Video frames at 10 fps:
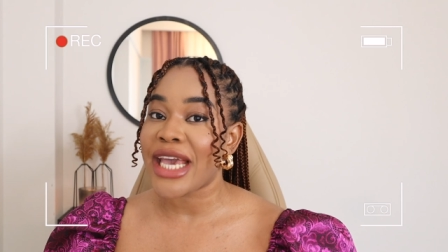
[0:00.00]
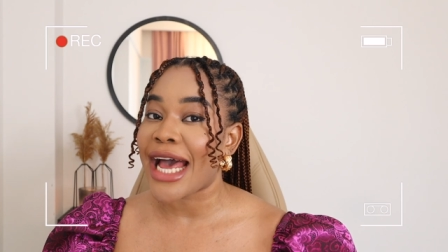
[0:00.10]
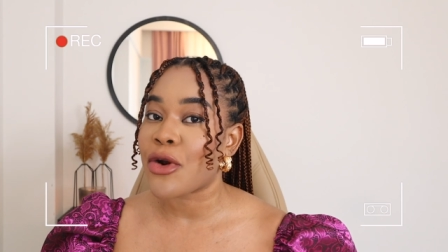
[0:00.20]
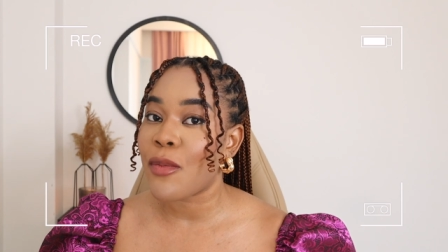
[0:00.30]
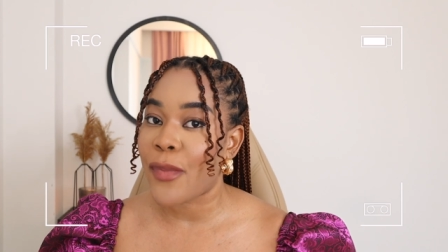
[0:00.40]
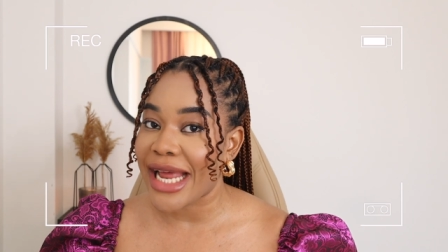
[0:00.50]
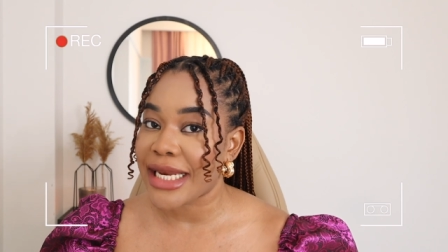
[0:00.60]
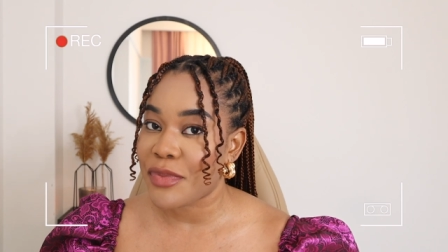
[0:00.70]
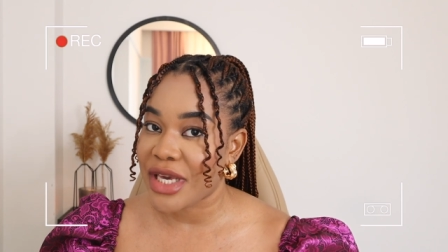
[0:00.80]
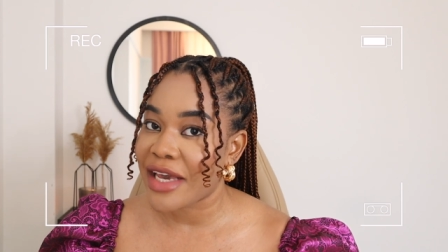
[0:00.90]
We are not
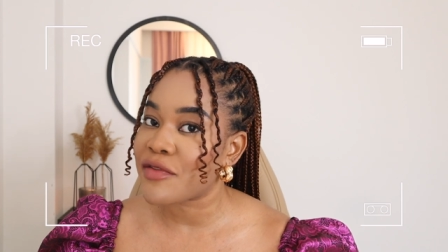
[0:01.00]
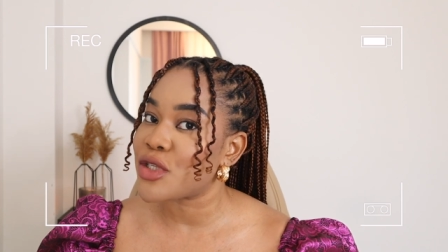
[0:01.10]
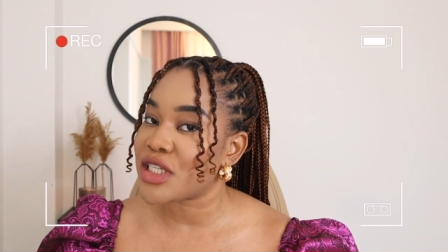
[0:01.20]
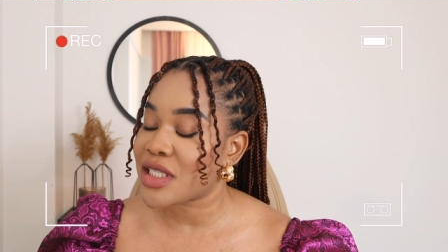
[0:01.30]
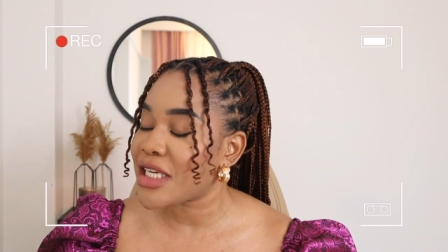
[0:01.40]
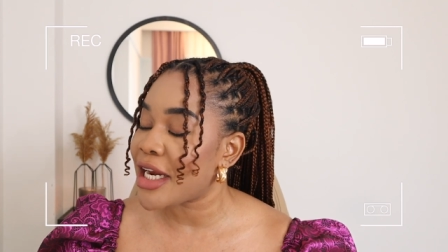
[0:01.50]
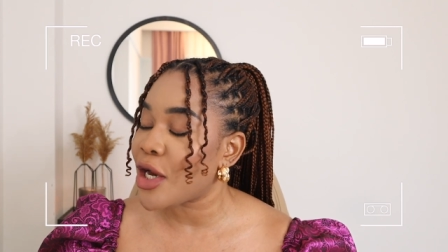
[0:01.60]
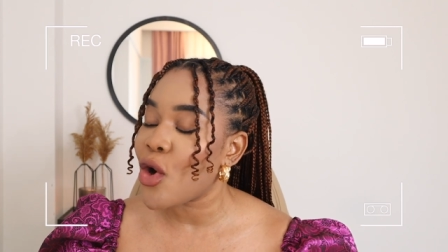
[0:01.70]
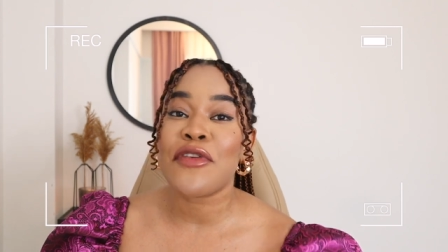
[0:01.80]
badly behaved on this channel.